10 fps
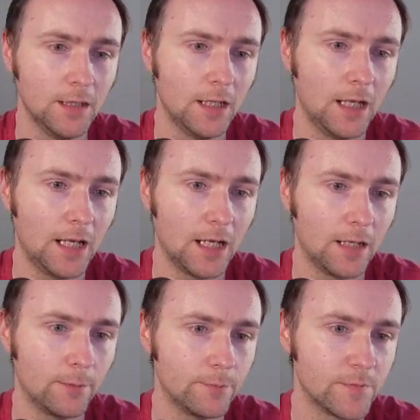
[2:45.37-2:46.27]

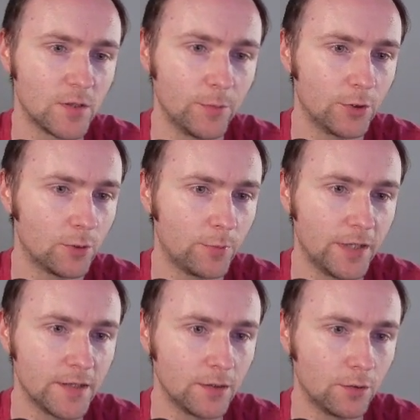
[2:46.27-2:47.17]
Some of our
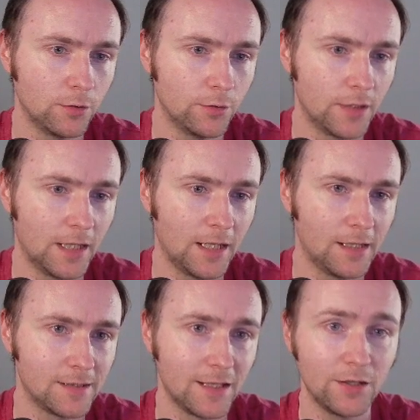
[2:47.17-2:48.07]
players include
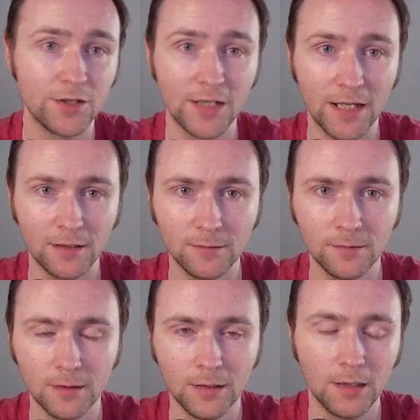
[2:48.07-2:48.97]
Tyler Shannon
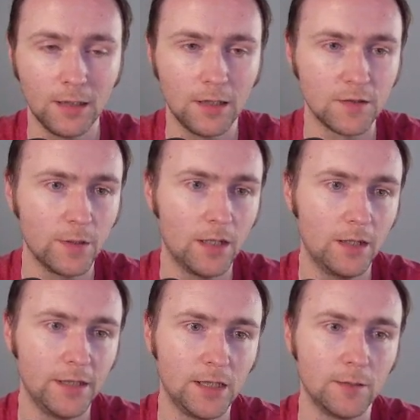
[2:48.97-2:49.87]
as well.
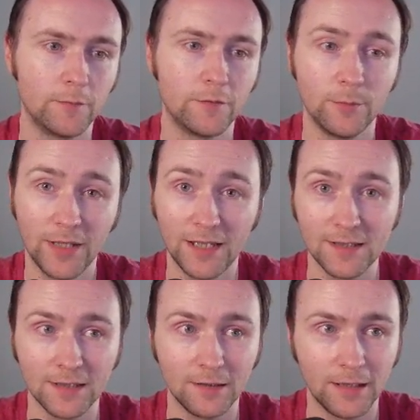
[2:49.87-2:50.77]
He came from
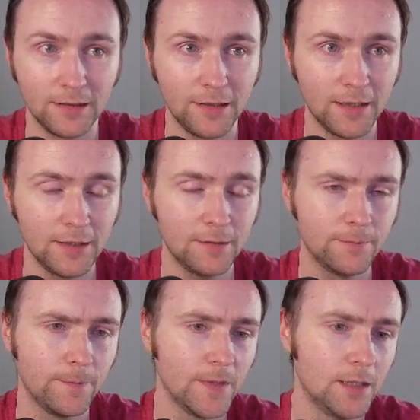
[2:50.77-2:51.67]
Hayes and Yedding.
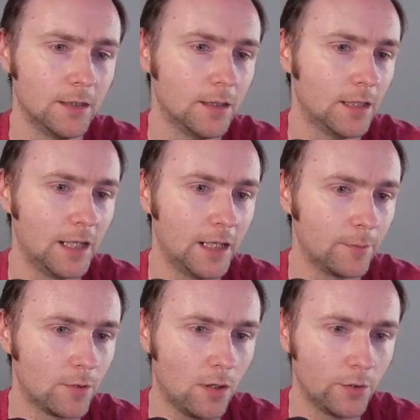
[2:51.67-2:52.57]

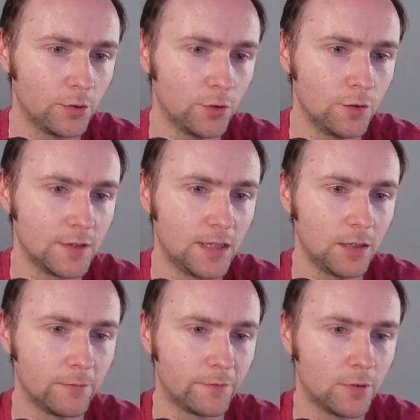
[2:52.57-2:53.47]
Colin Hughes
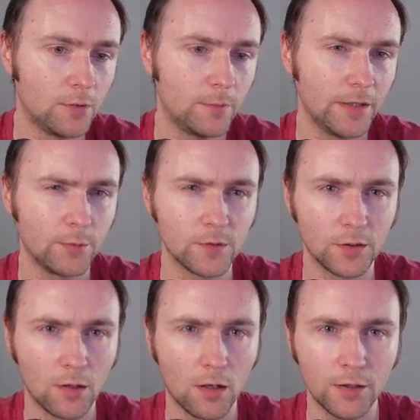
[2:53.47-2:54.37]
came from, I think, was it
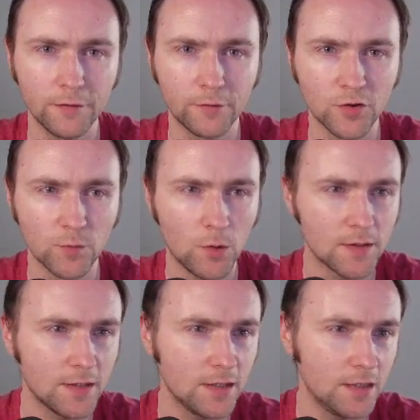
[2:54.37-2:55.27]
Cardiff or
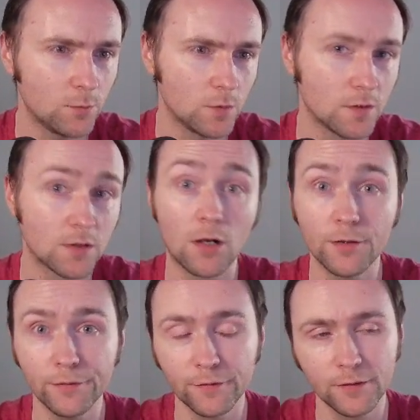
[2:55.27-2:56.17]
Swansea? It was
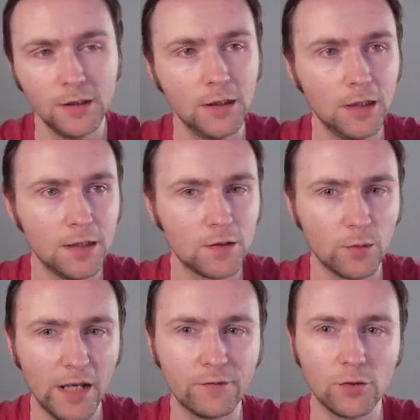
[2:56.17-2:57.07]
Cardiff. So
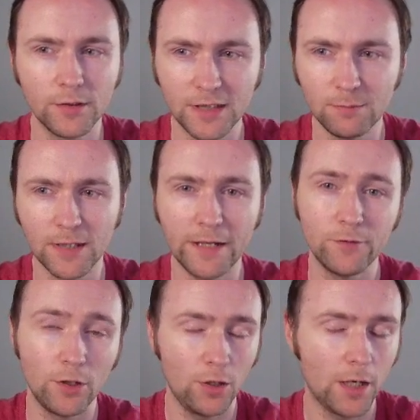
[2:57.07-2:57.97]
we have done a deep dive.
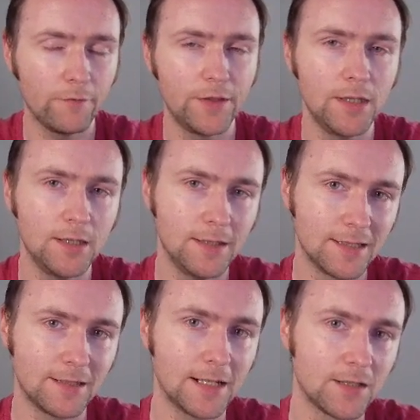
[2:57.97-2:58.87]
Now, a lot of the
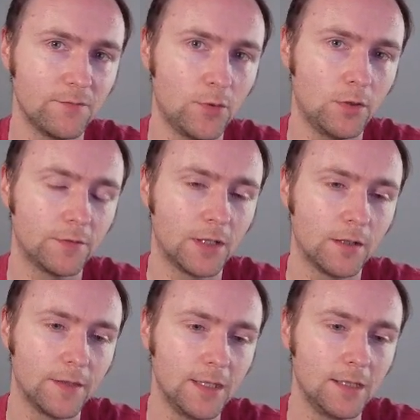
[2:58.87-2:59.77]
stats involved there,
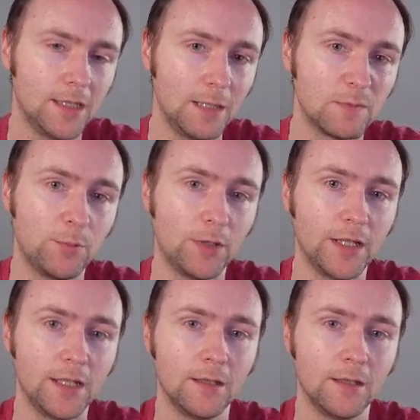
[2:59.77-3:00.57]
the games played